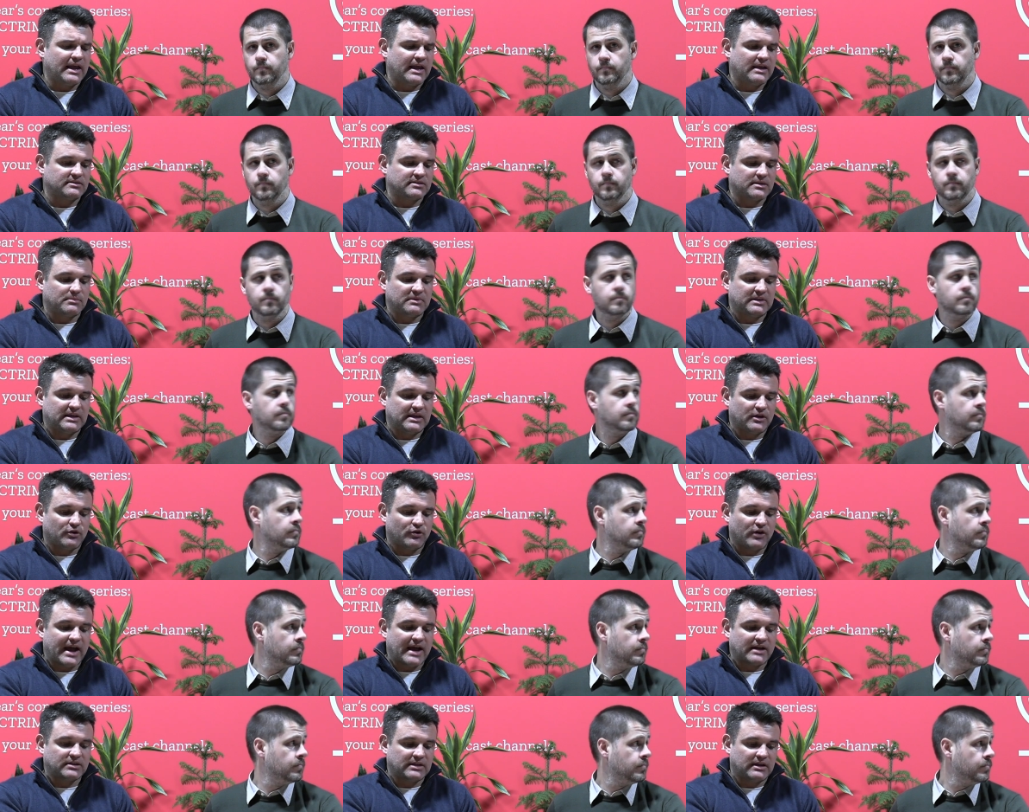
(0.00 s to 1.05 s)
Speaker 1: and some of the
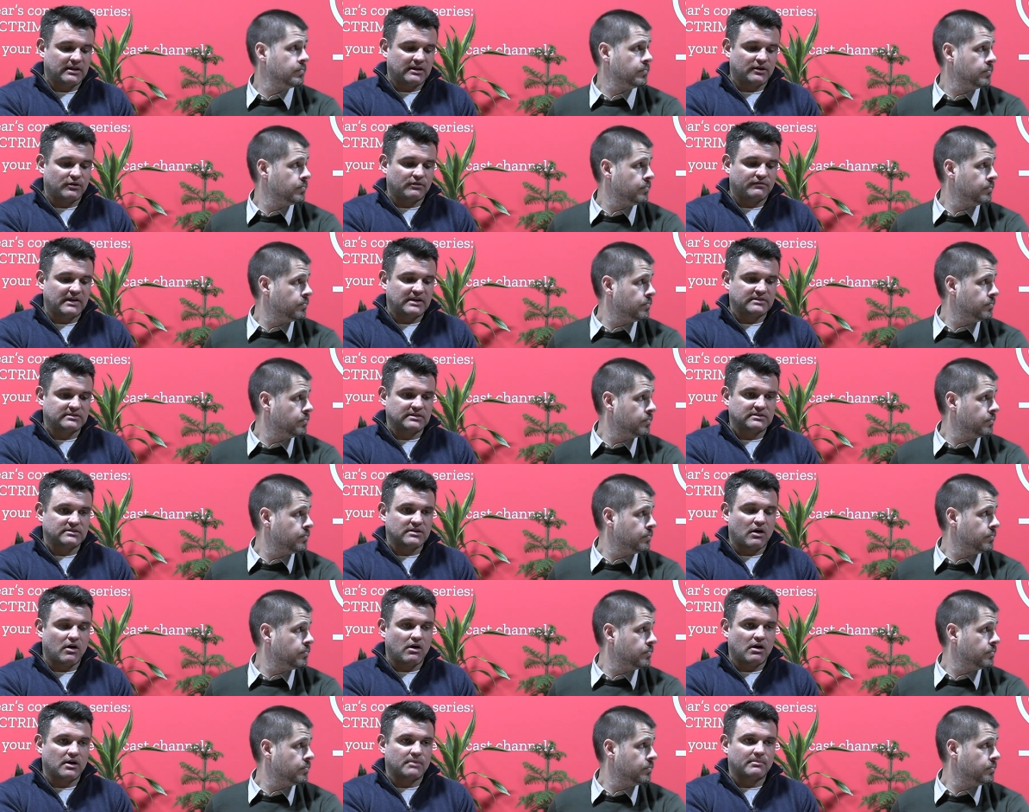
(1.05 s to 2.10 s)
interacting interfaces
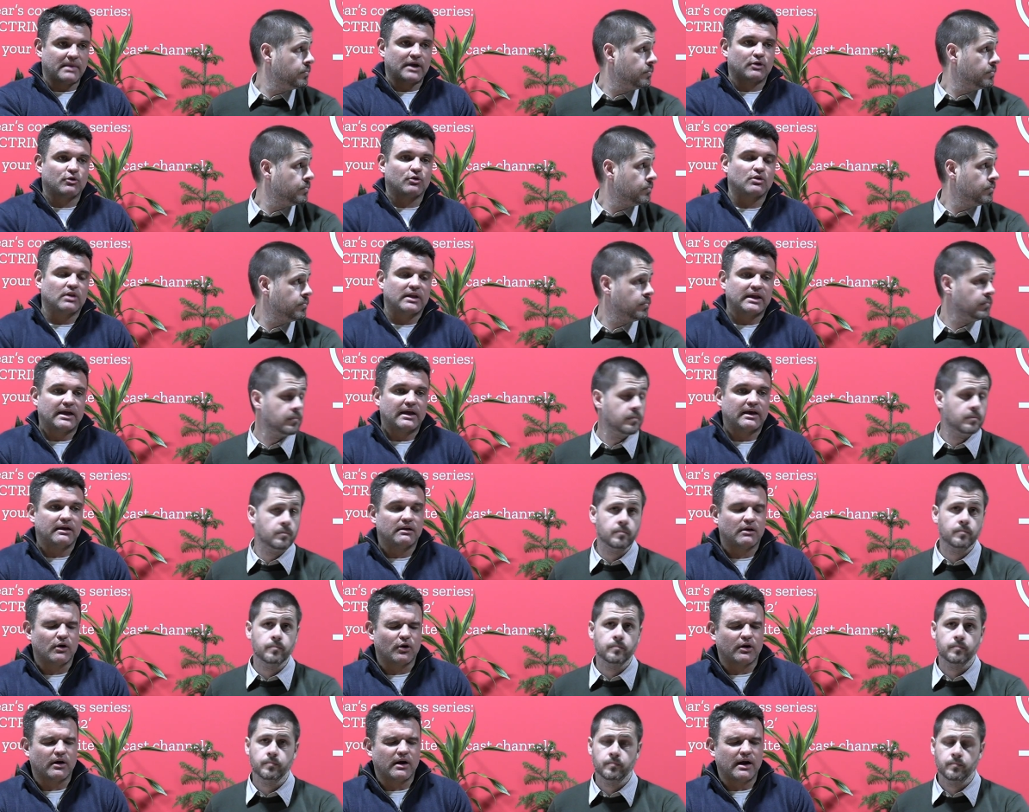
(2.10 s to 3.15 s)
on microglia
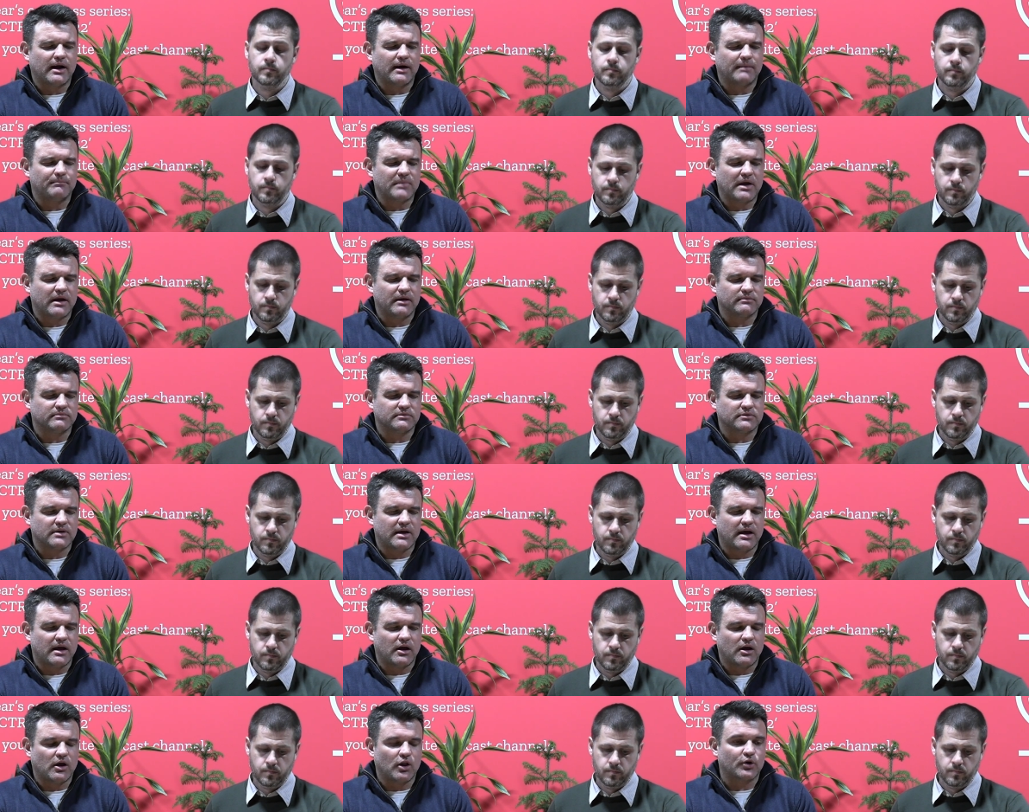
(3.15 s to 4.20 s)
or
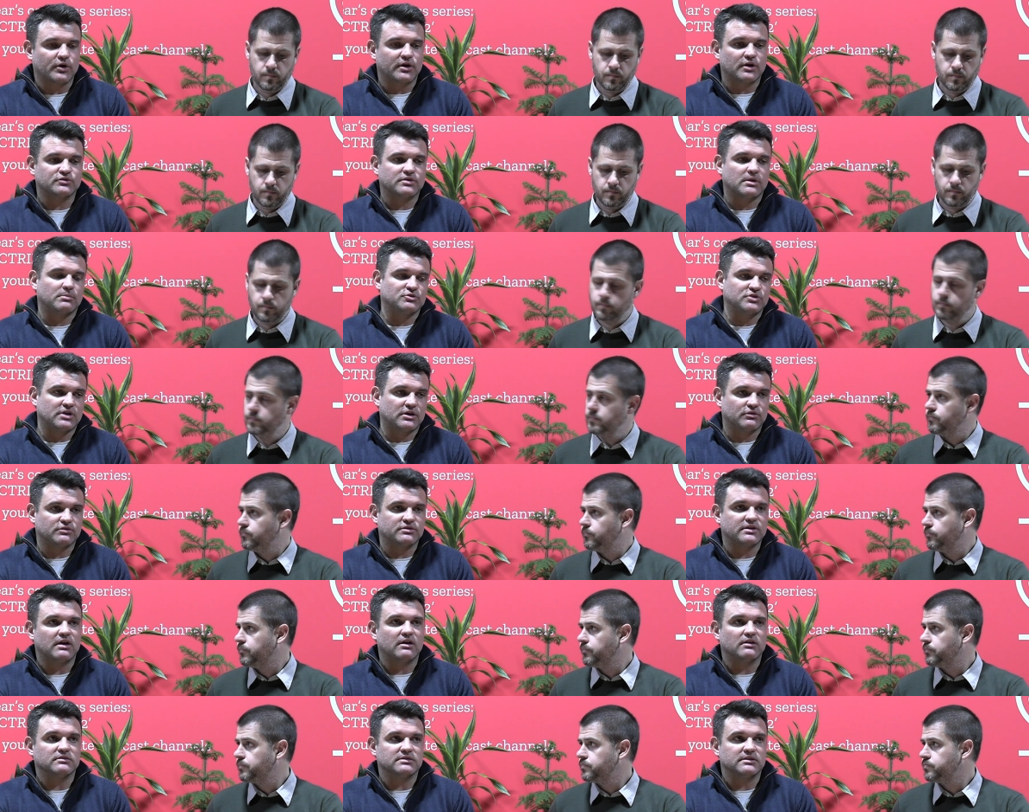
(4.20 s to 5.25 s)
oligodendrocyte progenitor
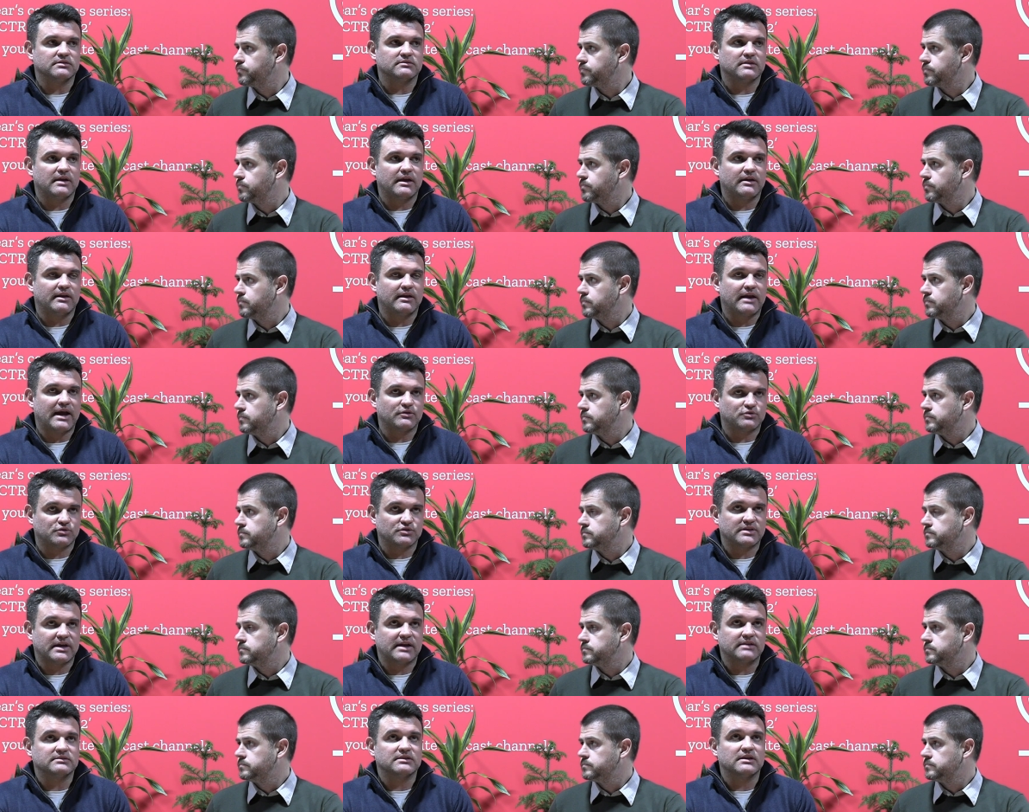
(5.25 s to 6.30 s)
cells and
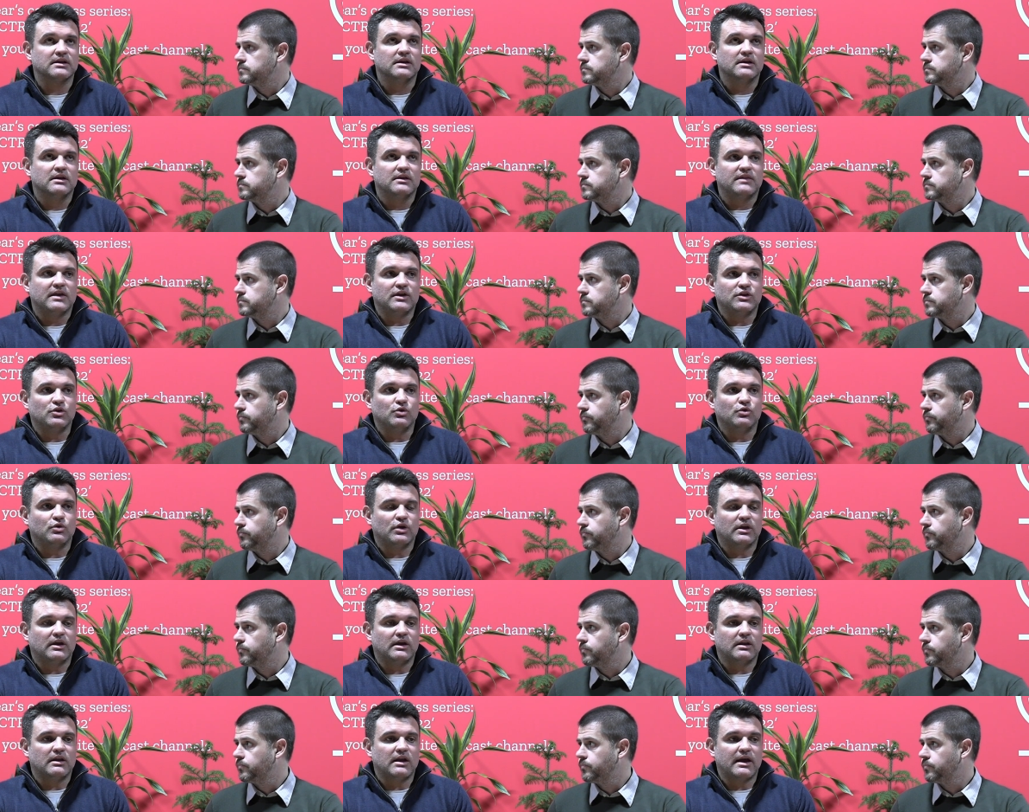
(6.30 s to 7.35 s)
astrocytes, that you
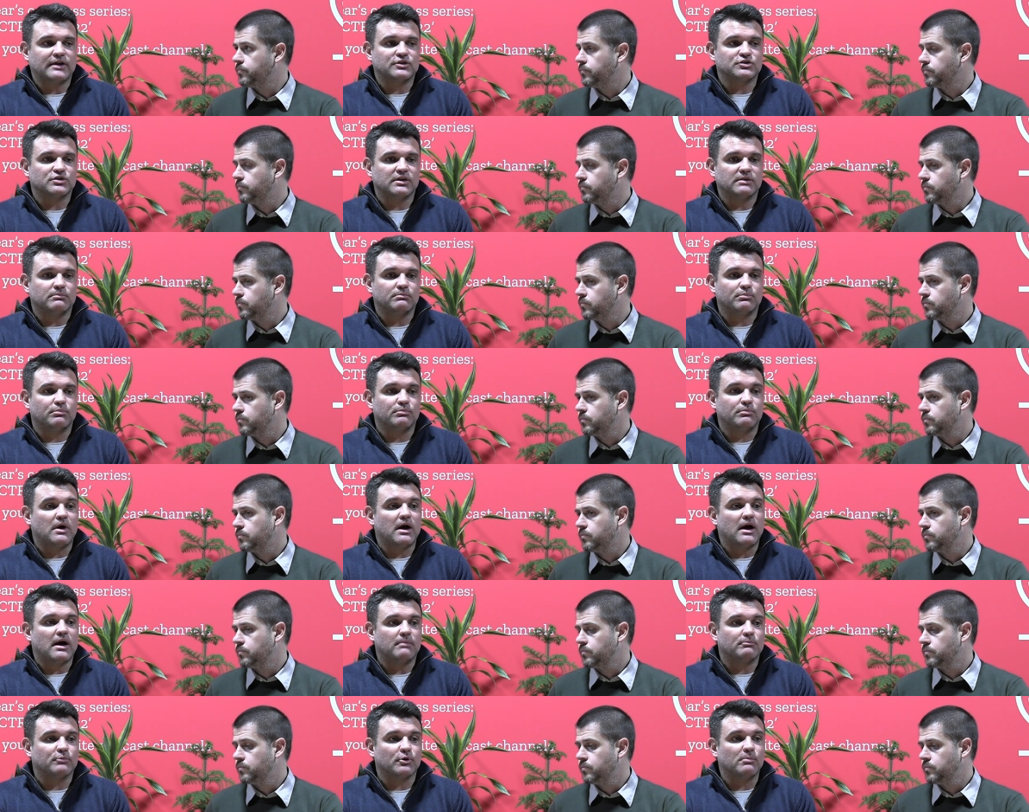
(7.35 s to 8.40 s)
can actually
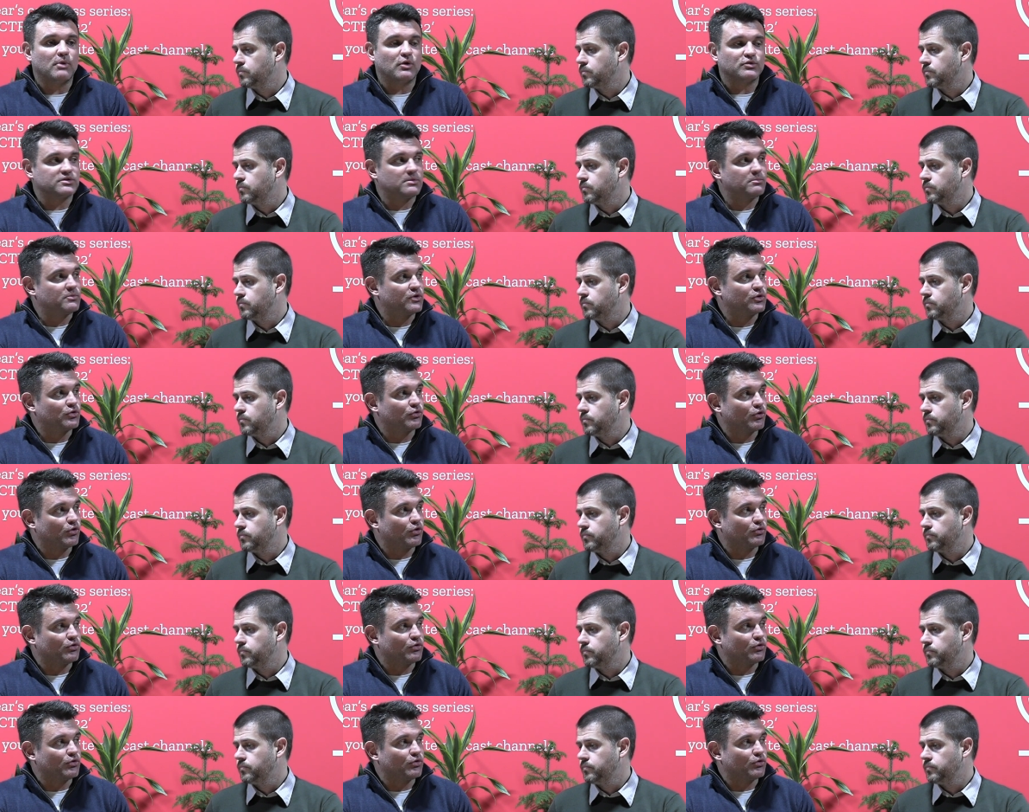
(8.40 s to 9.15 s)
promote some of the